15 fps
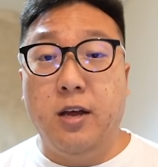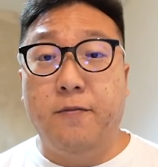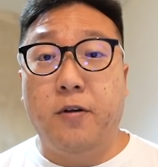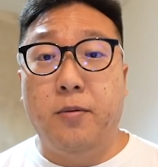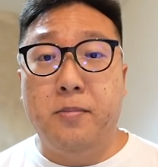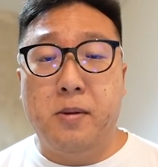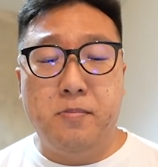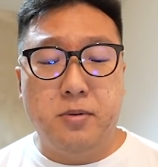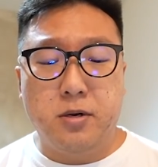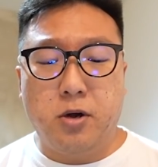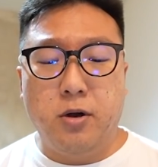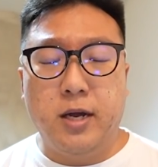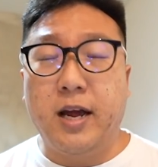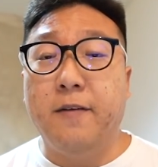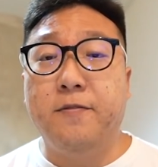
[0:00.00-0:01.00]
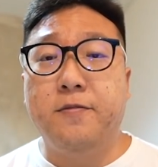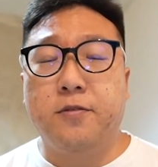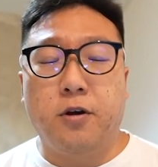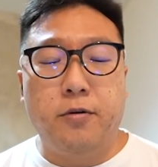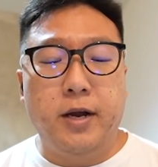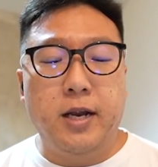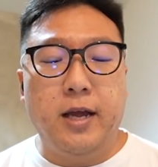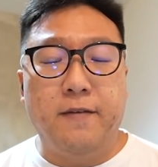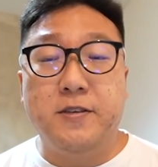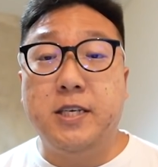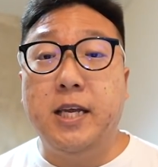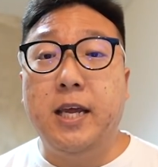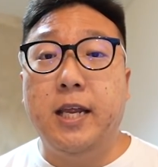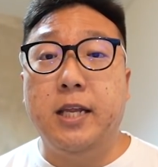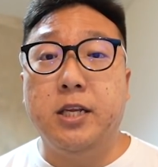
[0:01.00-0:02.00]
if I remember correctly. I've
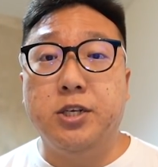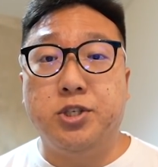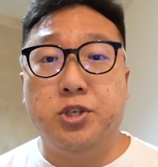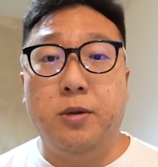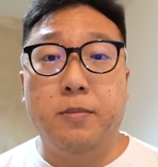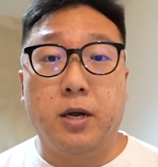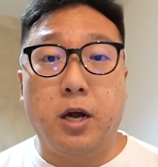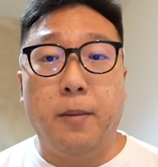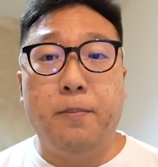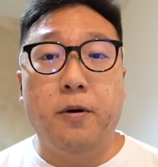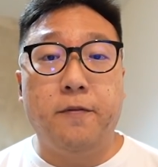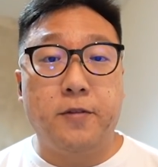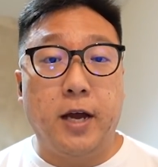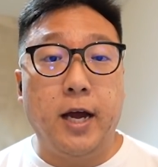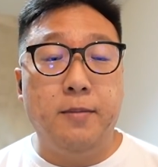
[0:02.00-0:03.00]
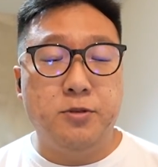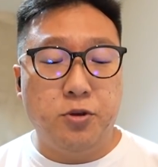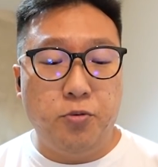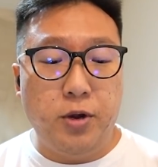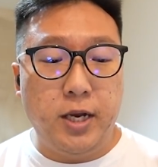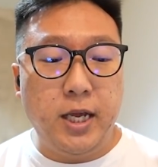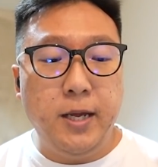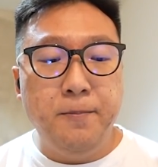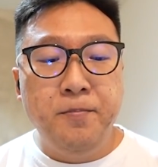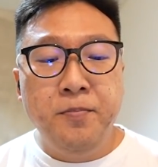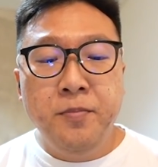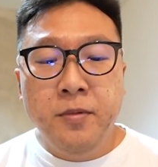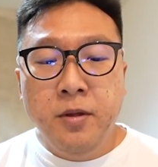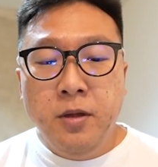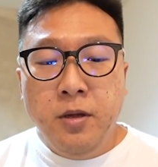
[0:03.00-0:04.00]
seen it in the gym a couple of times already.
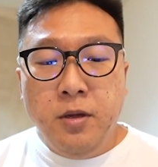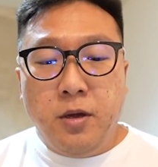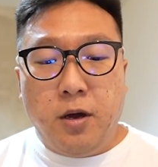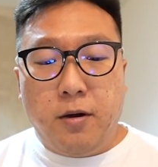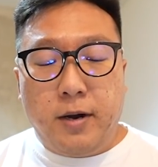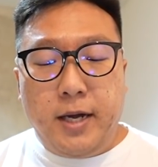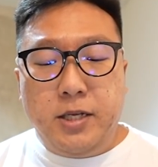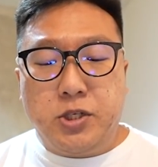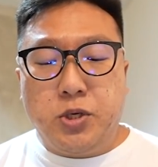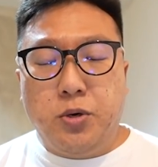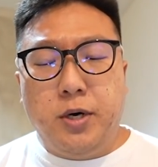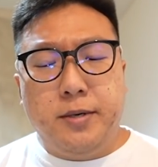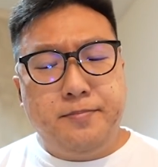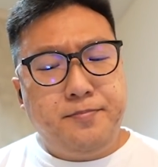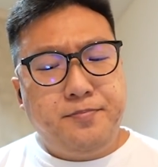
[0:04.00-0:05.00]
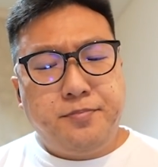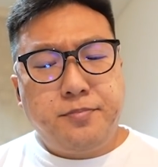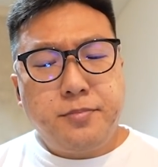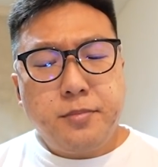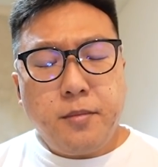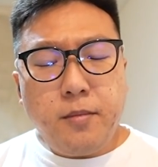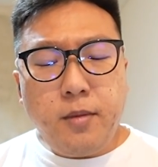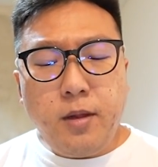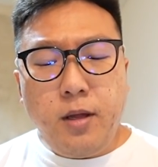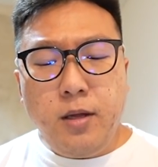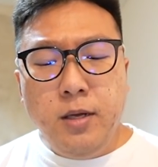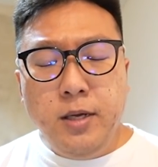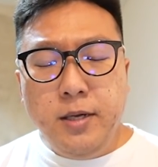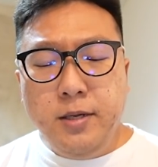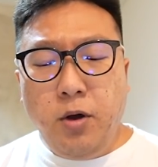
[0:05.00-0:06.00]
Alright, so
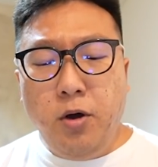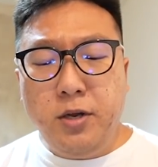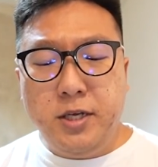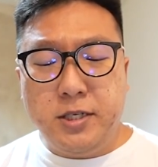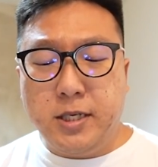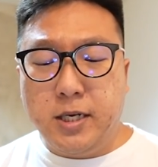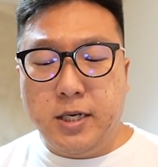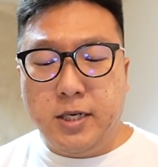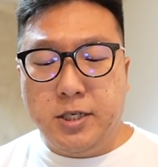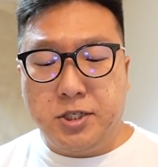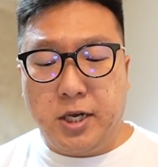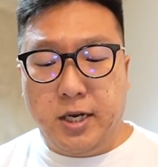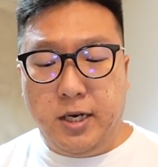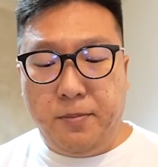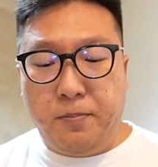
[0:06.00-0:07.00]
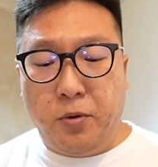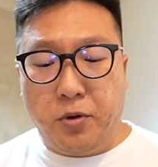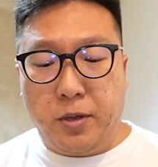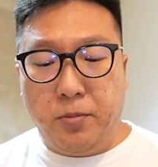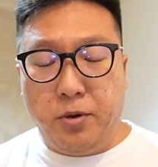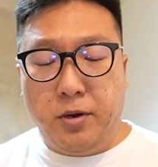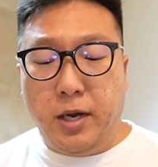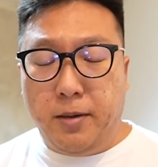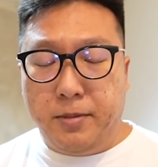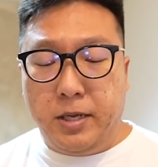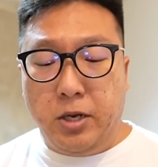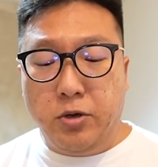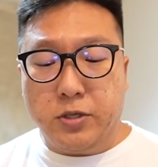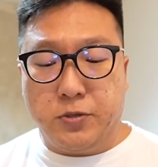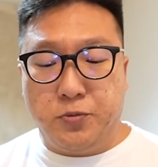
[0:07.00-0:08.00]
all these shiny Pokemon, yeah, it
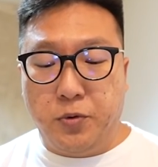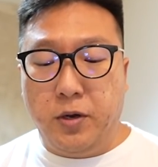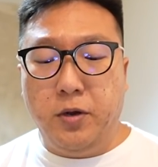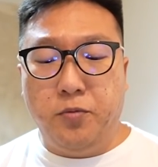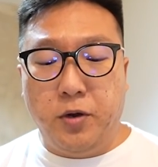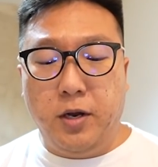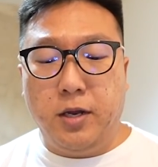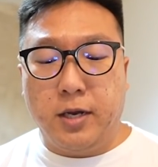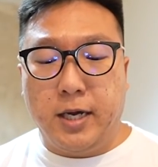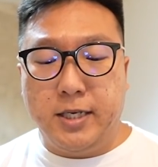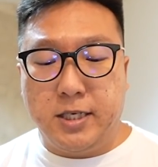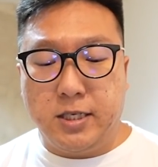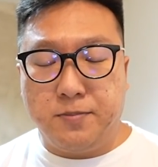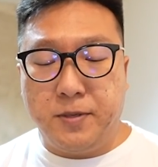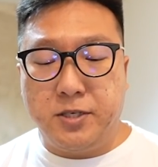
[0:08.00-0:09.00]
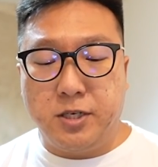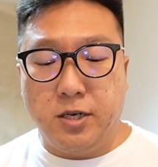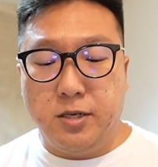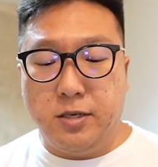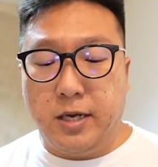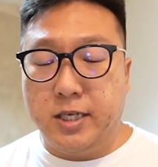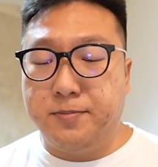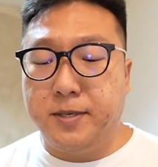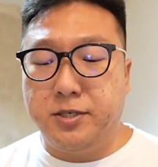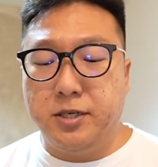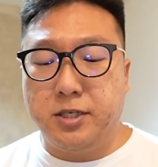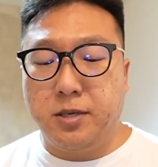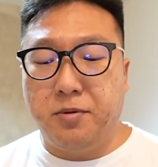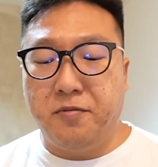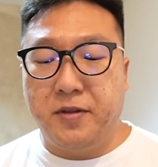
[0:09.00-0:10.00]
looks really nice, especially
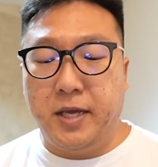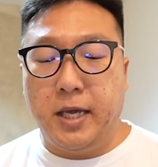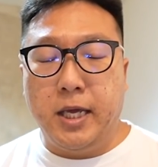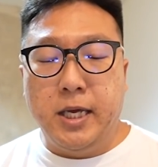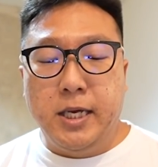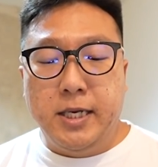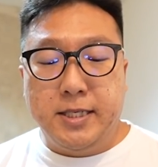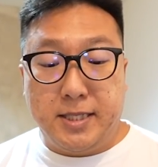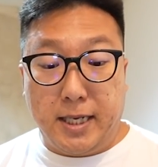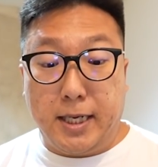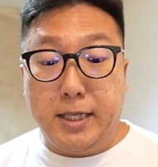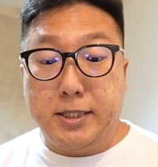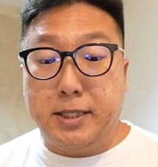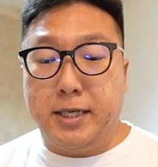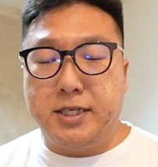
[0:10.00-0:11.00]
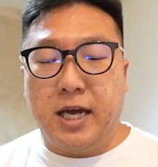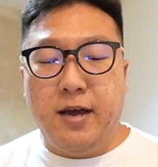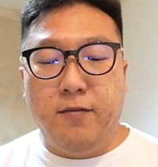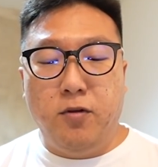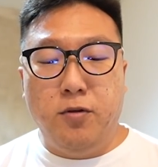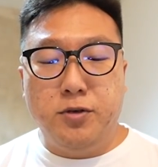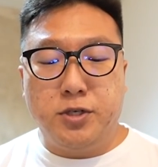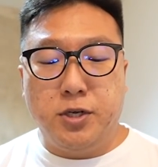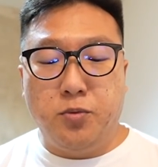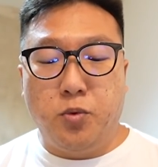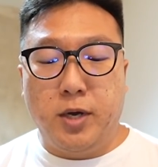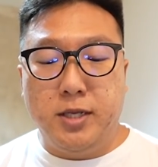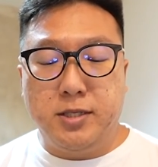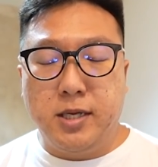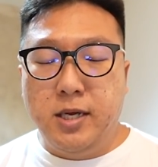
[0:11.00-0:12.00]
some of the second stage evolution
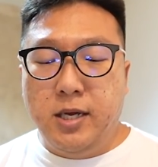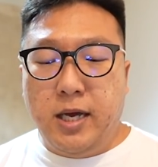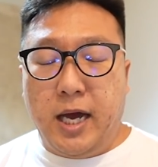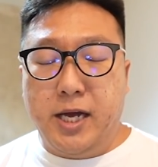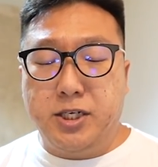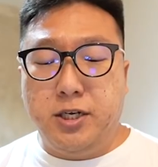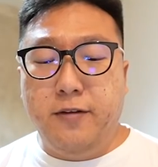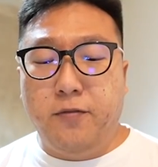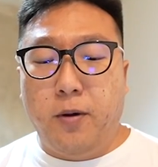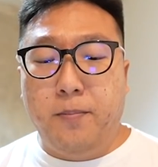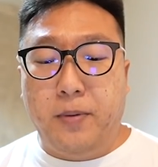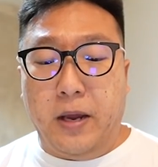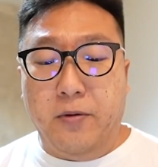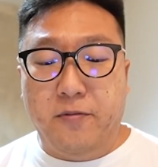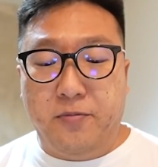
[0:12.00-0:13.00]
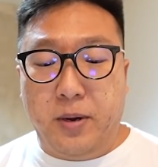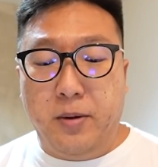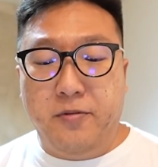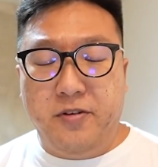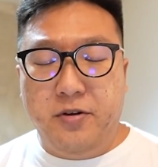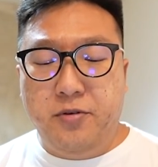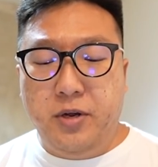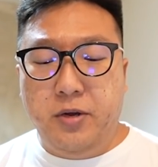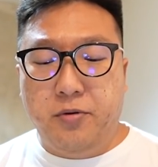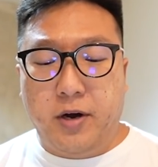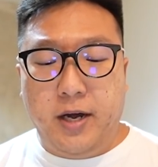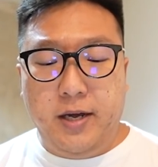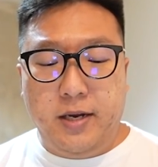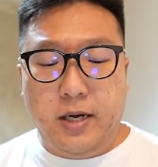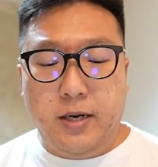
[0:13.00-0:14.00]
ones. Actually for Braviary,
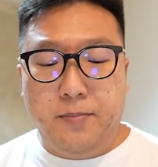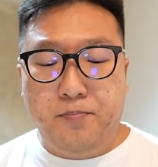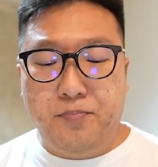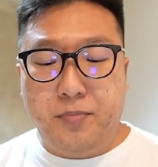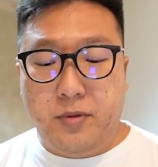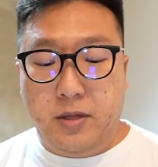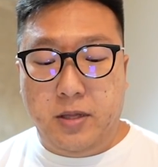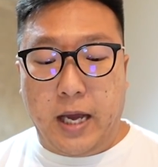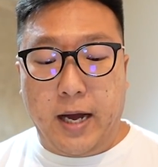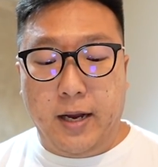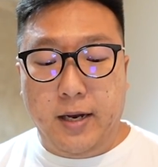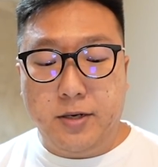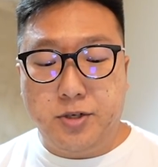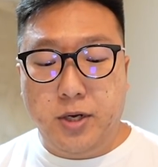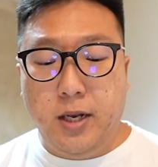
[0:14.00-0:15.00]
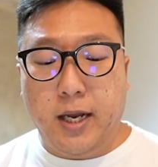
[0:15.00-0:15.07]
right, I literally